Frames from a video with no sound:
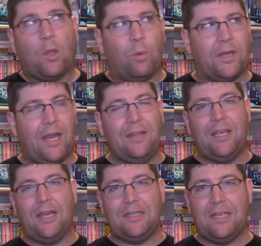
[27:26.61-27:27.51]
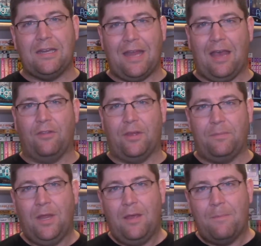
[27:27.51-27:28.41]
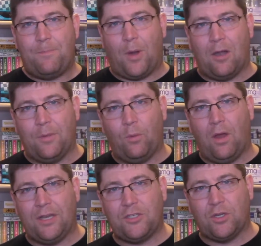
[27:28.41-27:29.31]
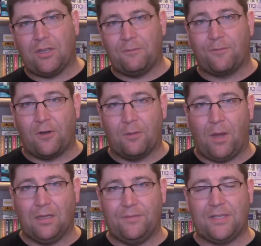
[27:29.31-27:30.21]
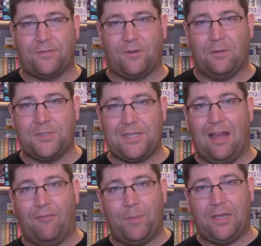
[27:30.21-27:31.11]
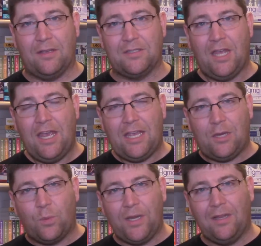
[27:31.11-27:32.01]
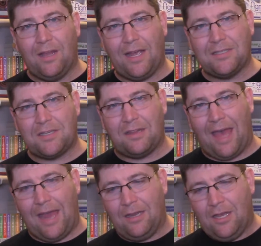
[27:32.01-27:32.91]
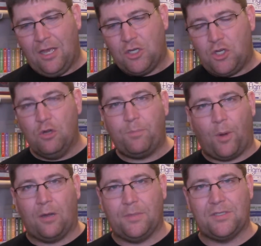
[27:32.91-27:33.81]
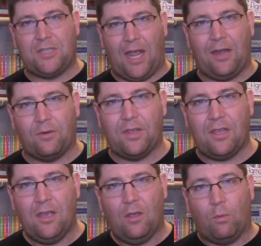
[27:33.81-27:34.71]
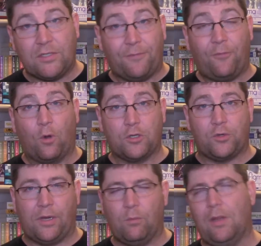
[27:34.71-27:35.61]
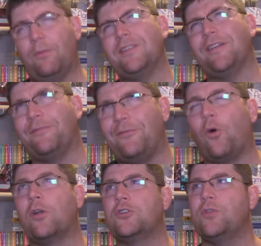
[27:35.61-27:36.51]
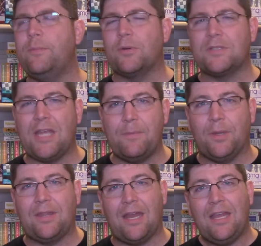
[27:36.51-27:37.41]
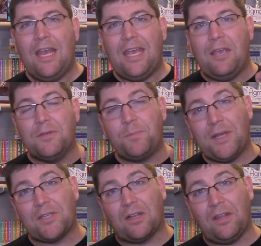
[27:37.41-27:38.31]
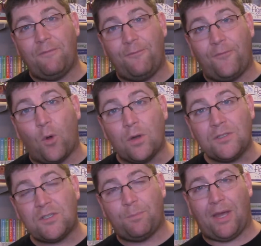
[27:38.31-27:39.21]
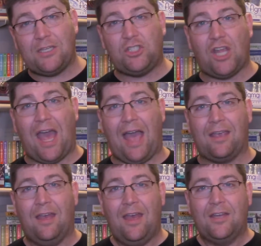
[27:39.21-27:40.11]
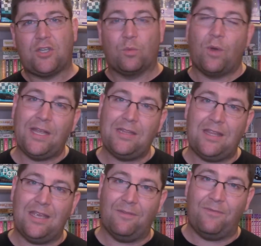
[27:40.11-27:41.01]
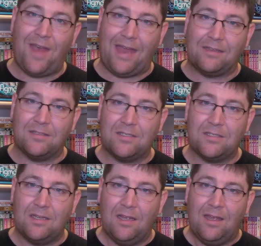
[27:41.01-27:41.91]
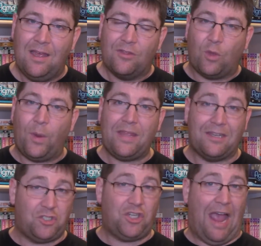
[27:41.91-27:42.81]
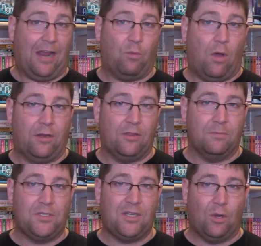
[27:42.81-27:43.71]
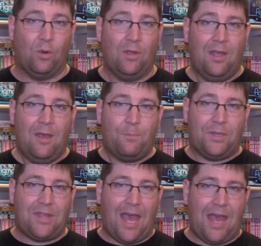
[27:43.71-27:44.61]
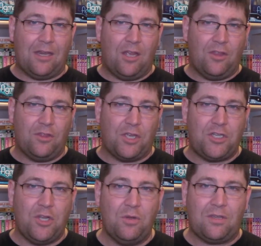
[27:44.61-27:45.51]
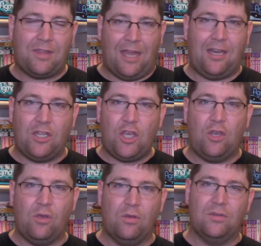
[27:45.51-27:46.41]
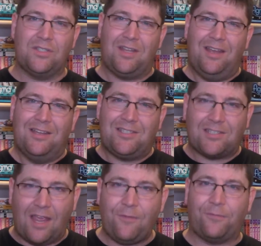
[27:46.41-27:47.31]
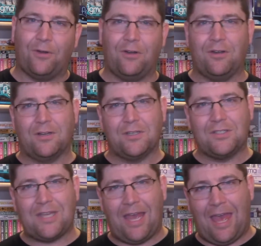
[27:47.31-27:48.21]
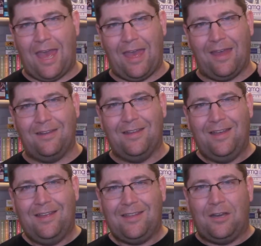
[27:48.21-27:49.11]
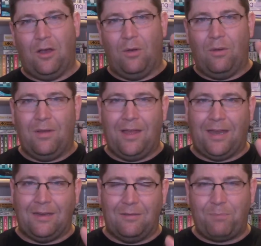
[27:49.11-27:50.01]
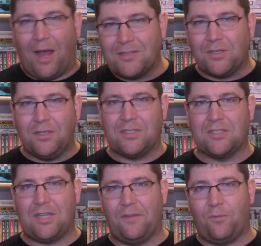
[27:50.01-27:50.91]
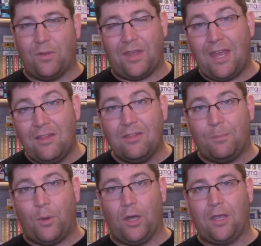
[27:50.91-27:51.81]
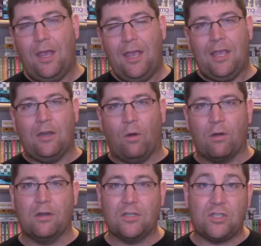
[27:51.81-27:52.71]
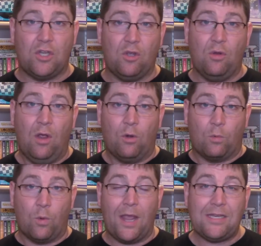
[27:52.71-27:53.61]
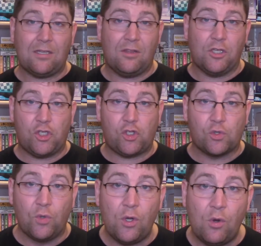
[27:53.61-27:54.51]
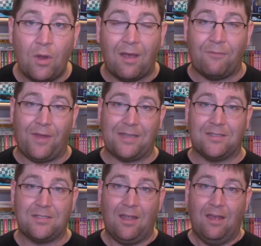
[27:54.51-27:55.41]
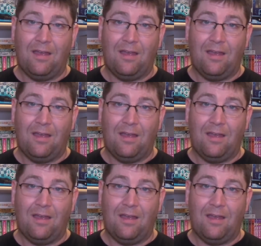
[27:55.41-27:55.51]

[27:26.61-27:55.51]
we're getting the idea now that Barma wanted to confirm all of this for himself because he realized that Duke Barma's diary was a forgery. Well, it wasn't a forgery per se, but that he was basically forced by Jack to write the events the way that Jack wanted them to. But that the Duke then used ciphers and, you know, and puzzles and stuff within the book in order to write the true events